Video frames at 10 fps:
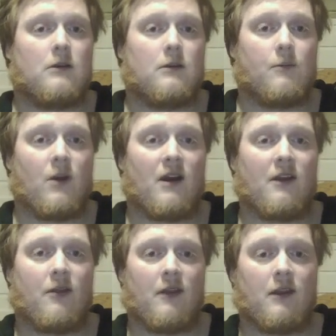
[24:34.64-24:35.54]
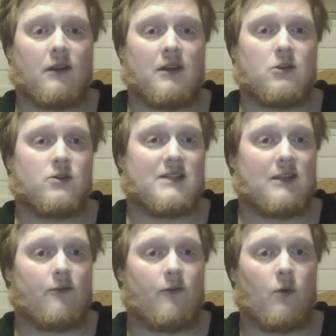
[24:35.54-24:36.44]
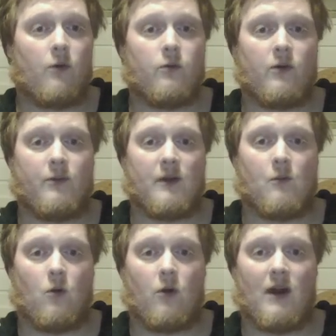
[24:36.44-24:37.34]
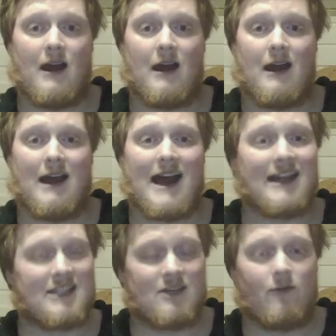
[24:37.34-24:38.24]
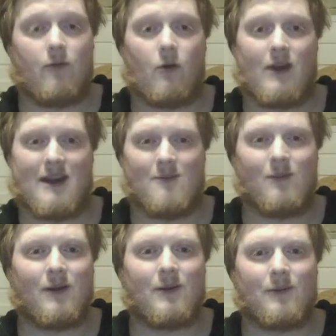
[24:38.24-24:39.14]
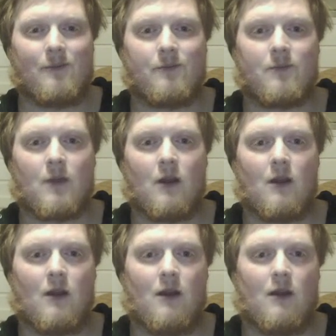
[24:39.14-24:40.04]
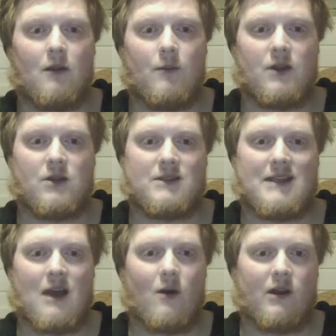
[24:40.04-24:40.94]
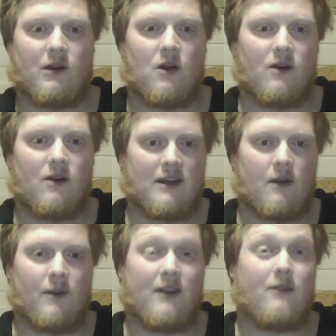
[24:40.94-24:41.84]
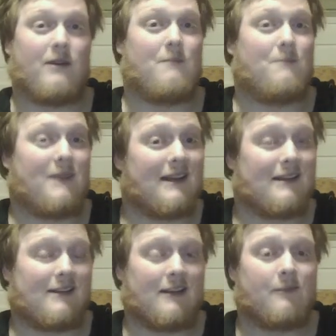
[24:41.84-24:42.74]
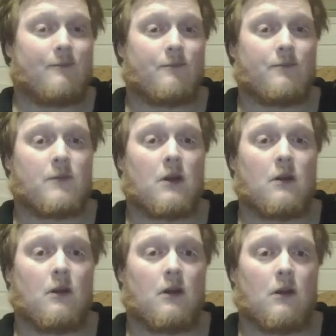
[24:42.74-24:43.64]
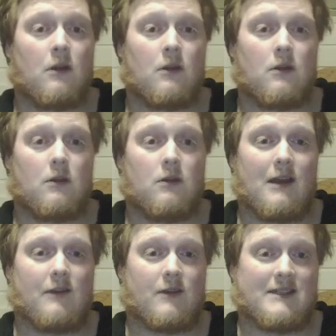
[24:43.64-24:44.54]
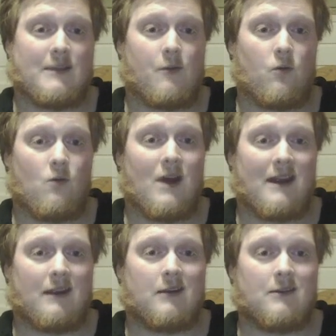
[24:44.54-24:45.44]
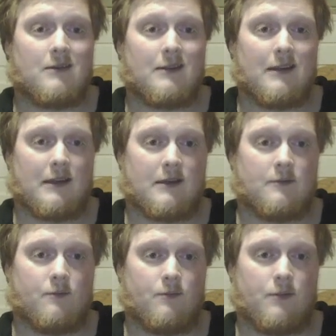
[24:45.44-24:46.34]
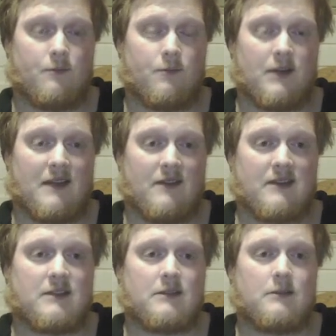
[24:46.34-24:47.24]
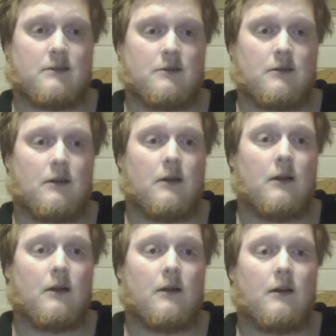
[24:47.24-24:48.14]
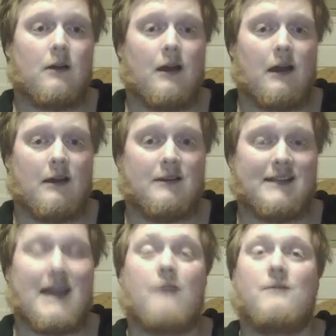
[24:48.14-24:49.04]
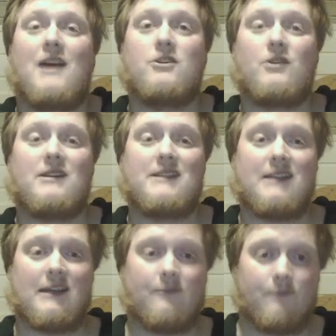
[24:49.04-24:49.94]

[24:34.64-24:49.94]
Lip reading: but I think king to d4 would have been more active for him, because now I can't get up here immediately, and if I step away he can play this. And yeah, as you can see,